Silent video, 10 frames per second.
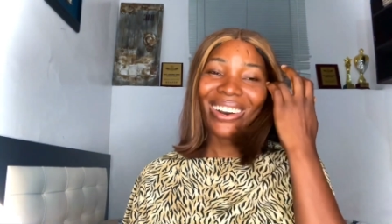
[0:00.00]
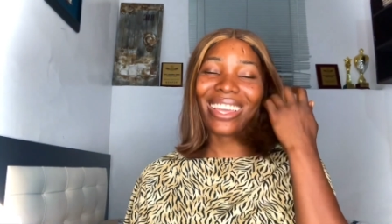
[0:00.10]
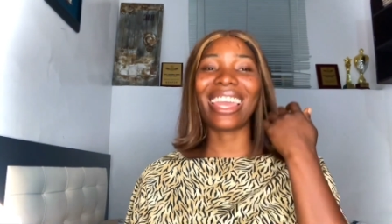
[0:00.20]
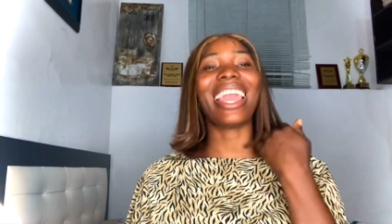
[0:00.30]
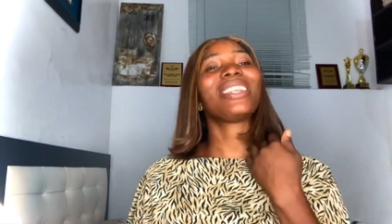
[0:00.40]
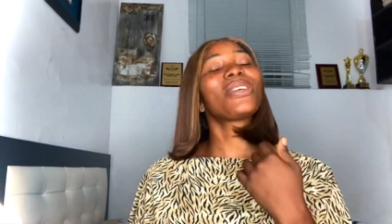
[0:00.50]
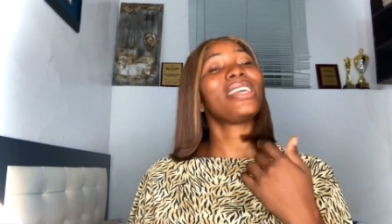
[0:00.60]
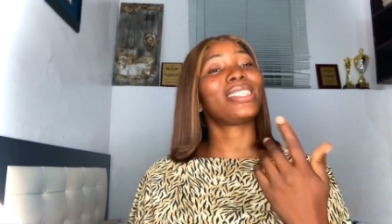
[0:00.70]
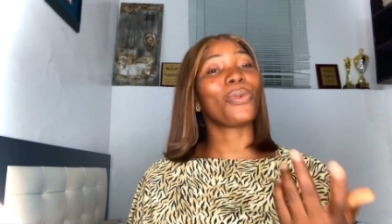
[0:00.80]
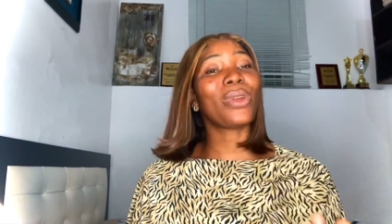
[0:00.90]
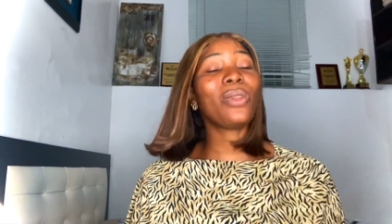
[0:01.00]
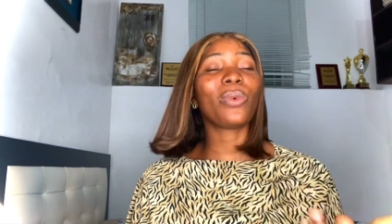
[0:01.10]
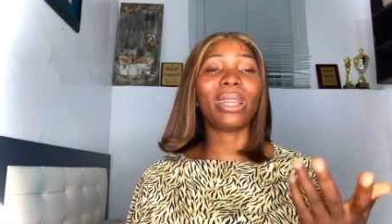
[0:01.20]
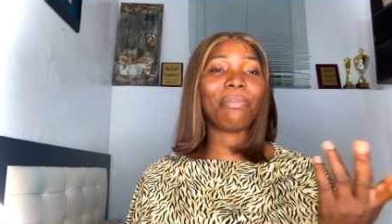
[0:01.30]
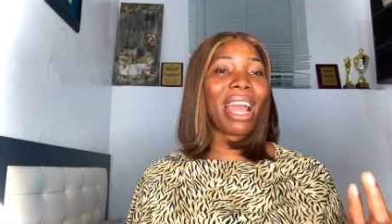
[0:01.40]
okay so it's a
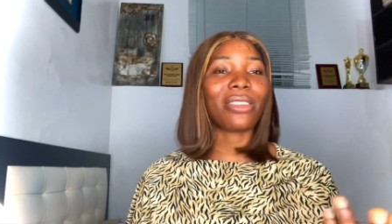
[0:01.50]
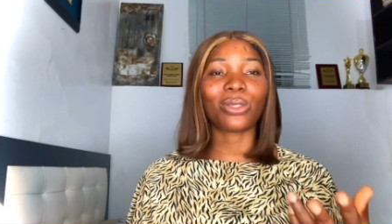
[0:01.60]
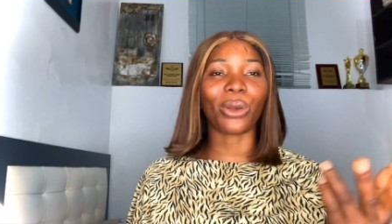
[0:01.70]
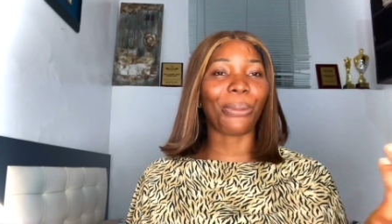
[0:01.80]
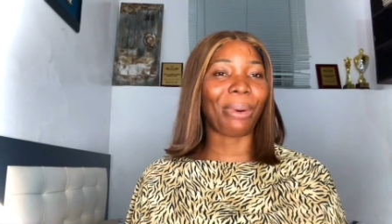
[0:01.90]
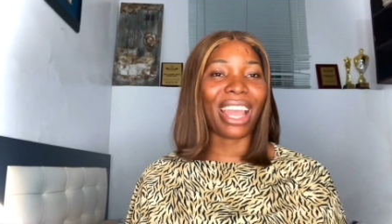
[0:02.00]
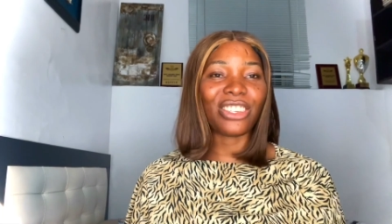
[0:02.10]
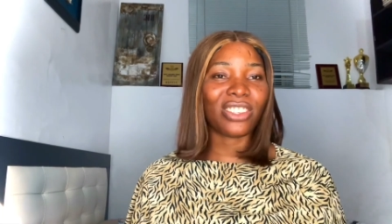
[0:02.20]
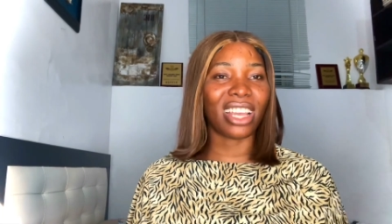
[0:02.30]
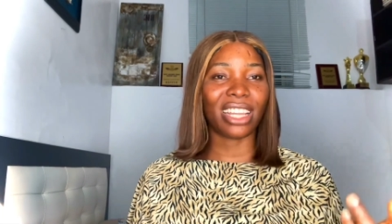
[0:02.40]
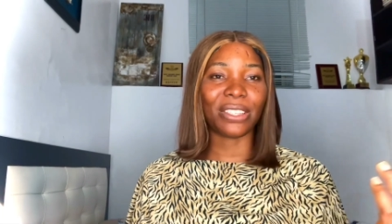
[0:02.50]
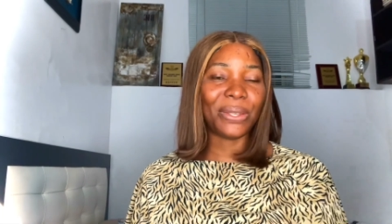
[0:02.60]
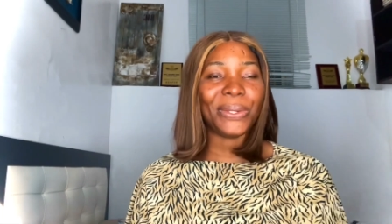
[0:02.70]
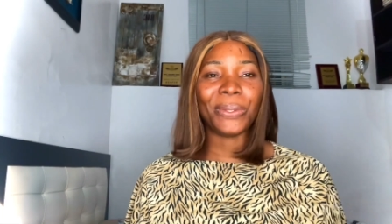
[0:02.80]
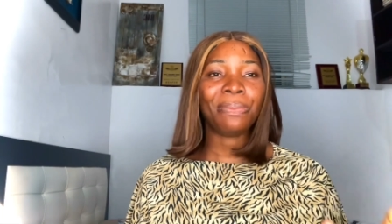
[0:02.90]
win-win buy stock buy shares
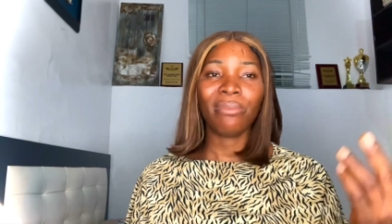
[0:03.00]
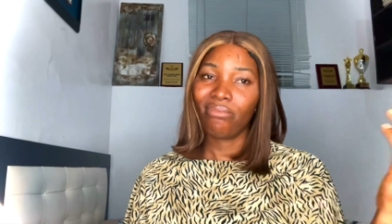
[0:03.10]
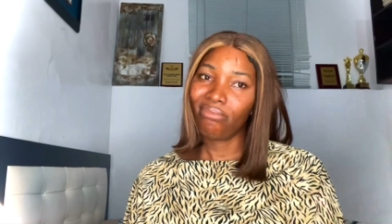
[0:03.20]
you know